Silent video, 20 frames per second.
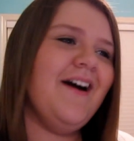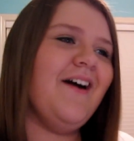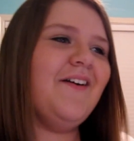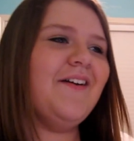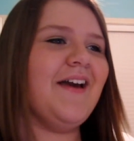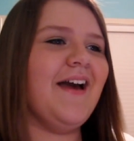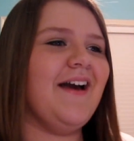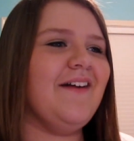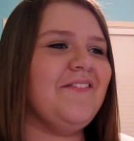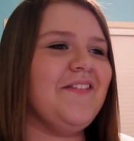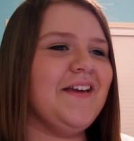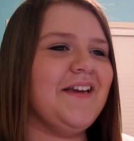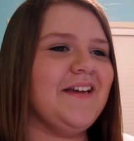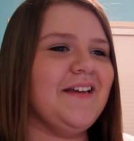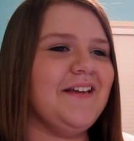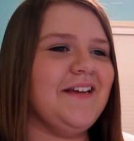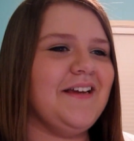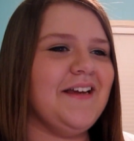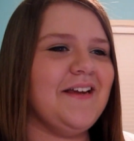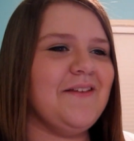Okay, I have like
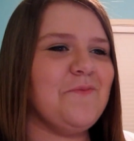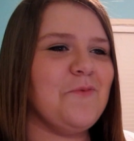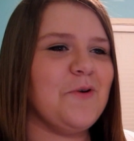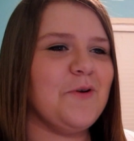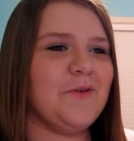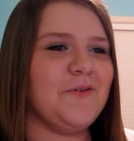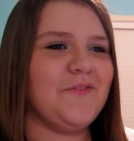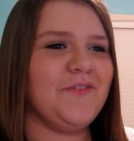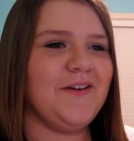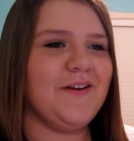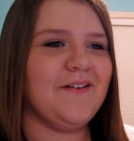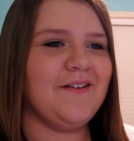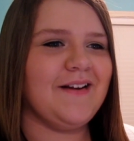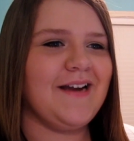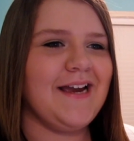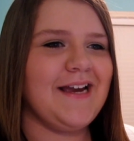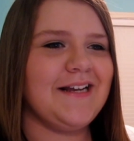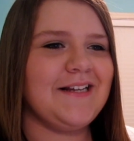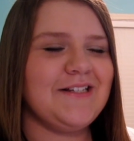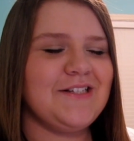an immortal fear,
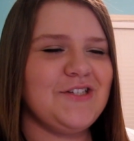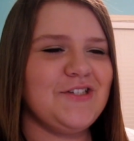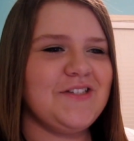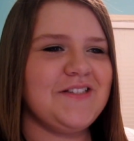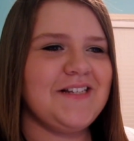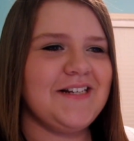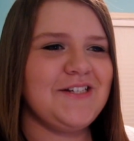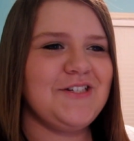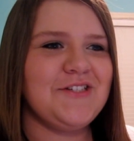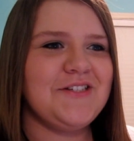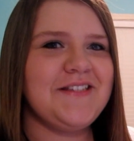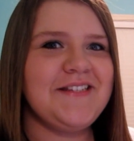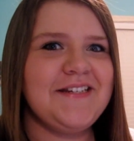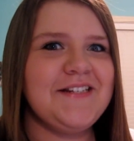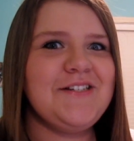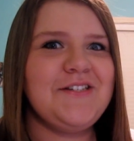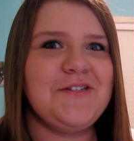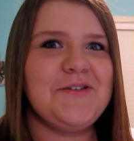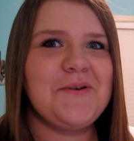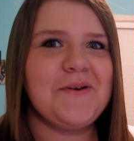okay? I just
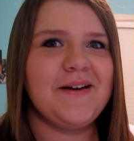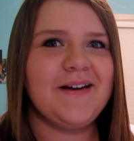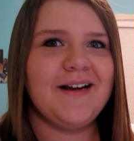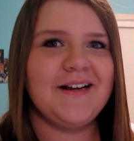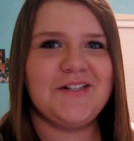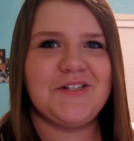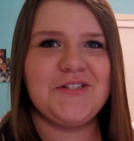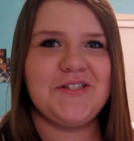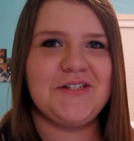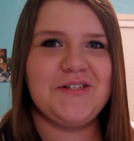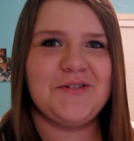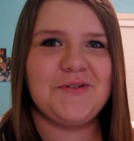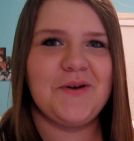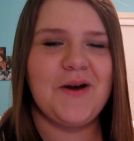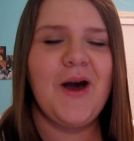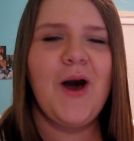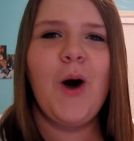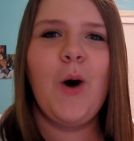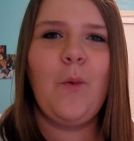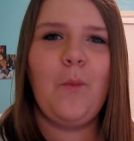need to do
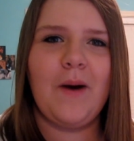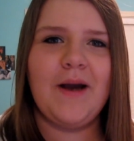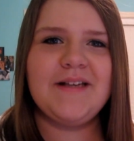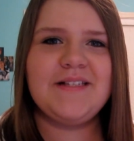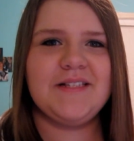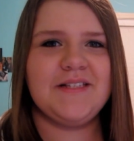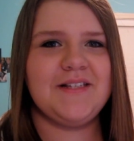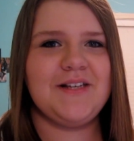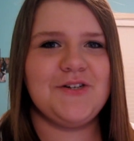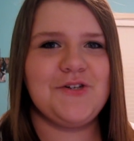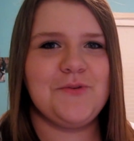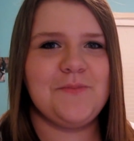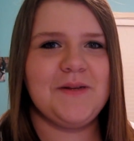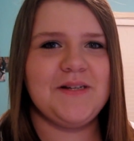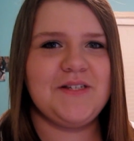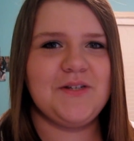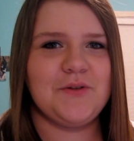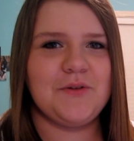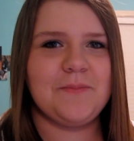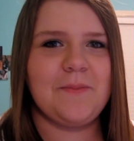it. Why is it such a
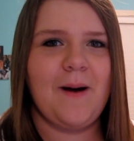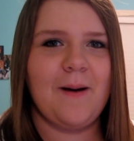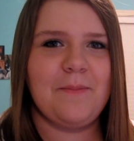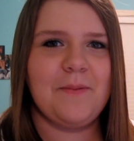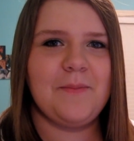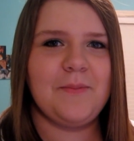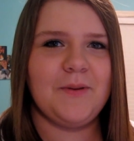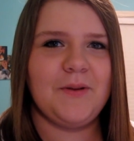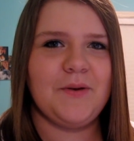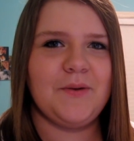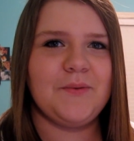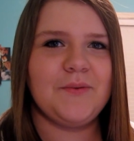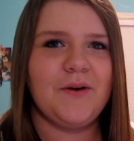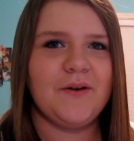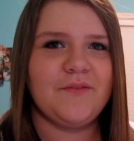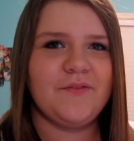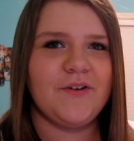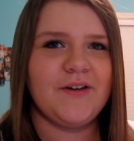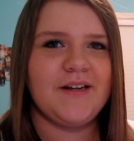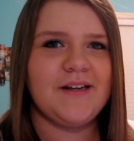big deal to pop a balloon
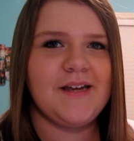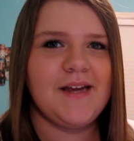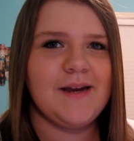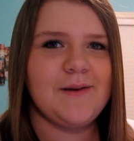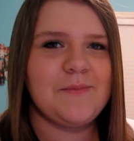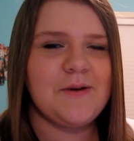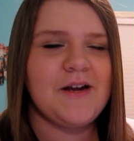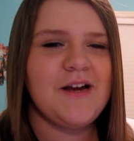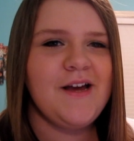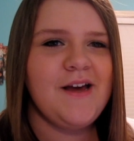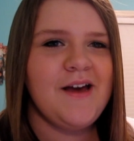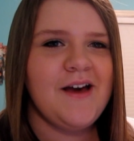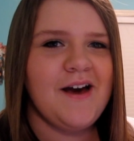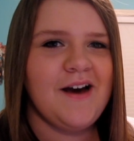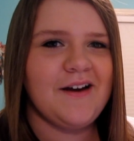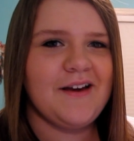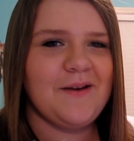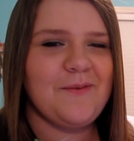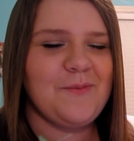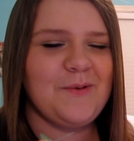on freaking camera?
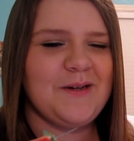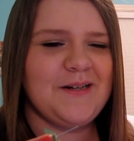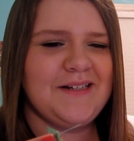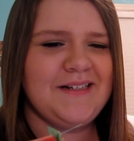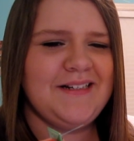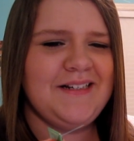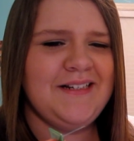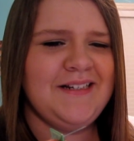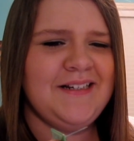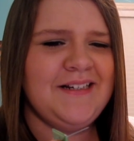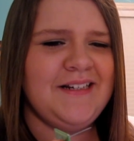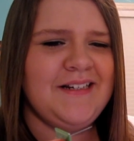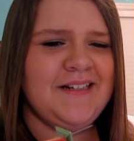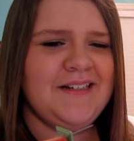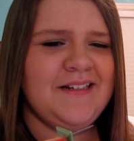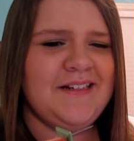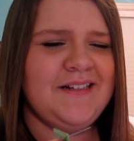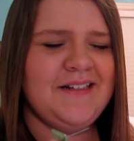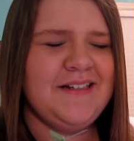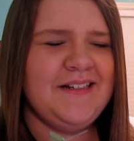Okay, one,
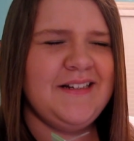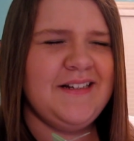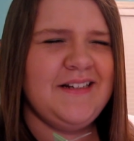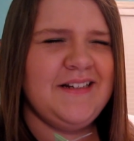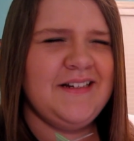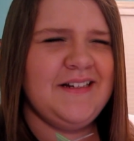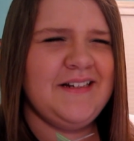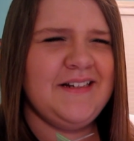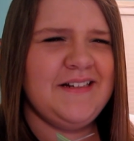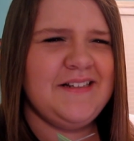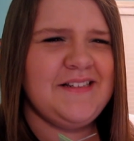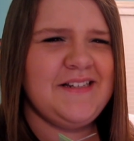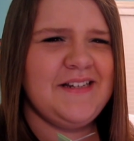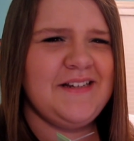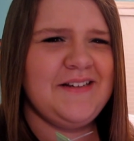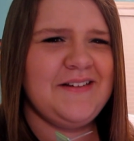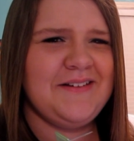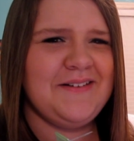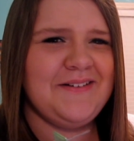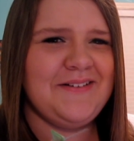
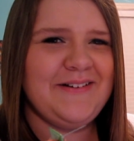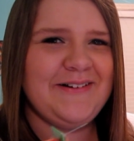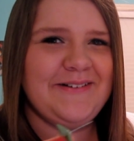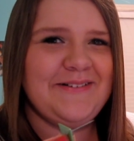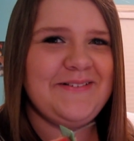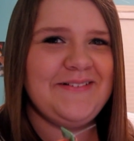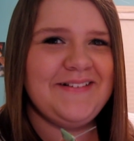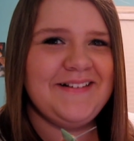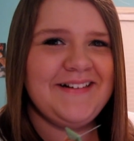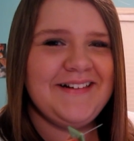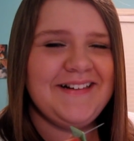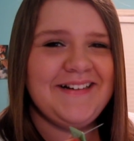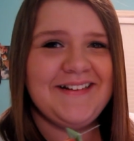two.